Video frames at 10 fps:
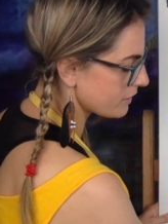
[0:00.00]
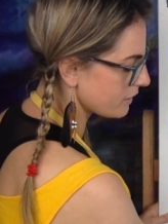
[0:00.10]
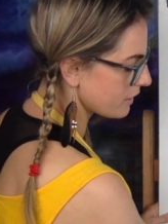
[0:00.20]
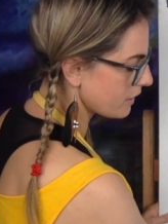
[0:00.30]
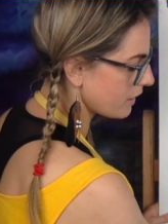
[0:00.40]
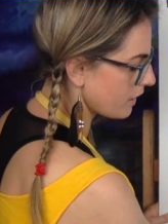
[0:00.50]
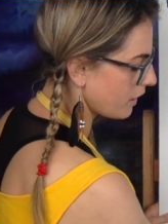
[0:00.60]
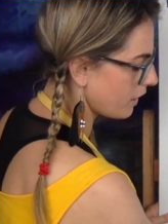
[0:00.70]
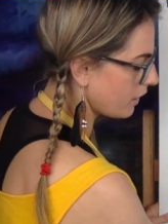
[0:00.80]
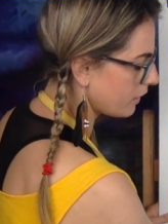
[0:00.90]

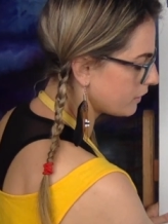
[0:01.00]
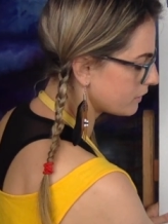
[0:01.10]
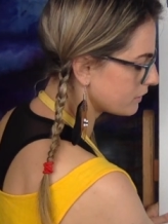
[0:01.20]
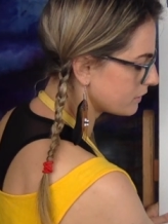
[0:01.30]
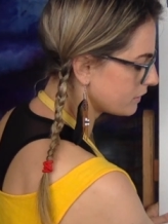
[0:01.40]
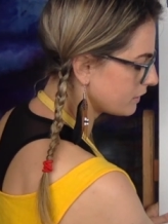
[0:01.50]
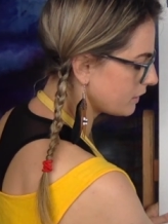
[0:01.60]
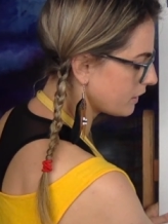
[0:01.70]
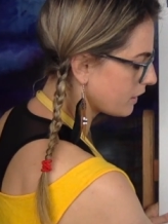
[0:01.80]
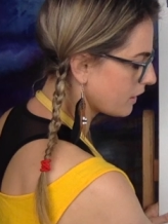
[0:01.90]
down.
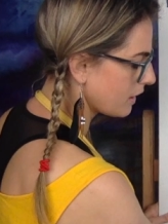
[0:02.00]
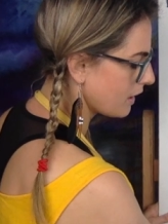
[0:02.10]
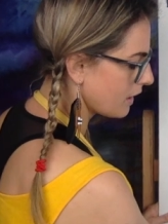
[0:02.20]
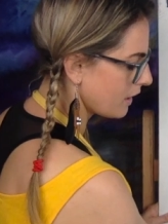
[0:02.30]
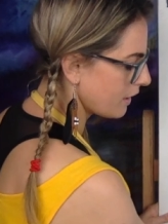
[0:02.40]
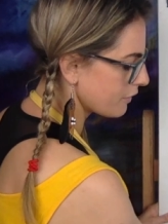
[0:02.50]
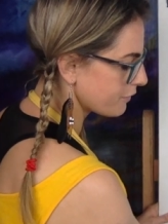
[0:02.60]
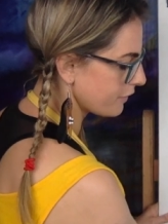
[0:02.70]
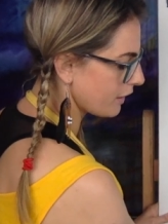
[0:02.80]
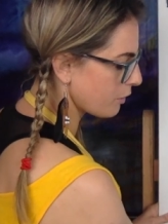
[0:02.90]

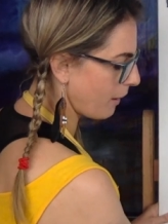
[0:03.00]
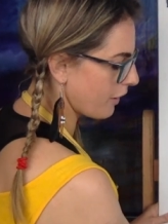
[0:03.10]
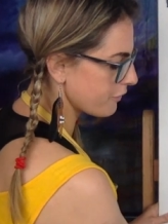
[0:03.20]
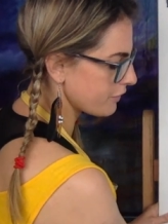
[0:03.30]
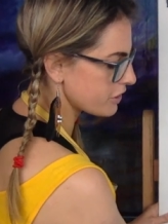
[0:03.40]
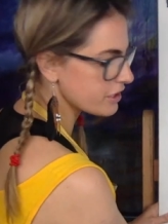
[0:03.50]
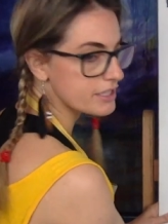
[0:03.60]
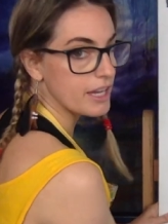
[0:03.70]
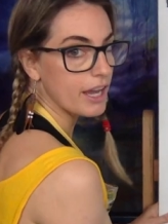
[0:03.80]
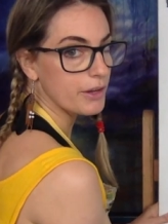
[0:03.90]
Think about a fish's
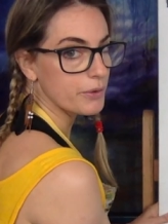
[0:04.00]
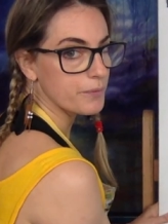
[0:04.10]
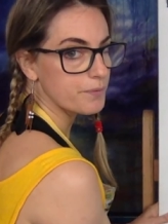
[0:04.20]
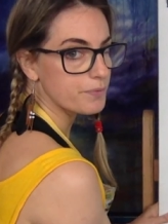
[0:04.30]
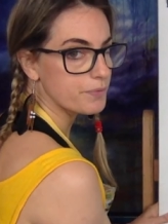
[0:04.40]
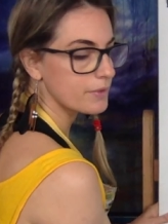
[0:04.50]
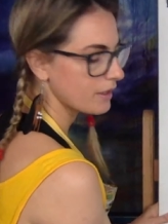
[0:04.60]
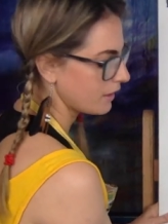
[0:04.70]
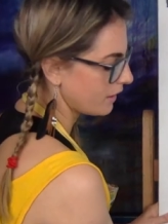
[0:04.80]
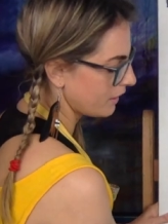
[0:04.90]
tail.
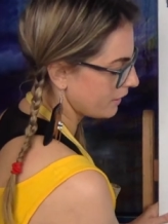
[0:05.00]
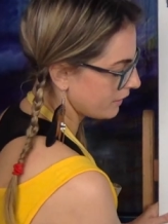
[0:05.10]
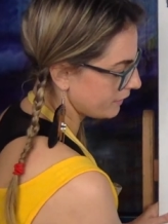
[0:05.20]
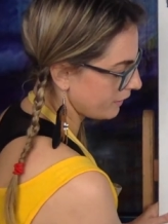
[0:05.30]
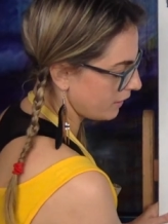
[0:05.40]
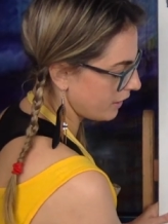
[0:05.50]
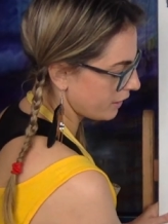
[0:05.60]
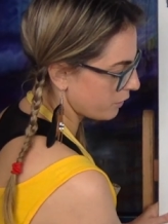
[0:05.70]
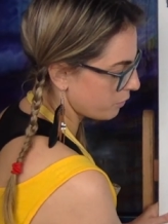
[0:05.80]
So like,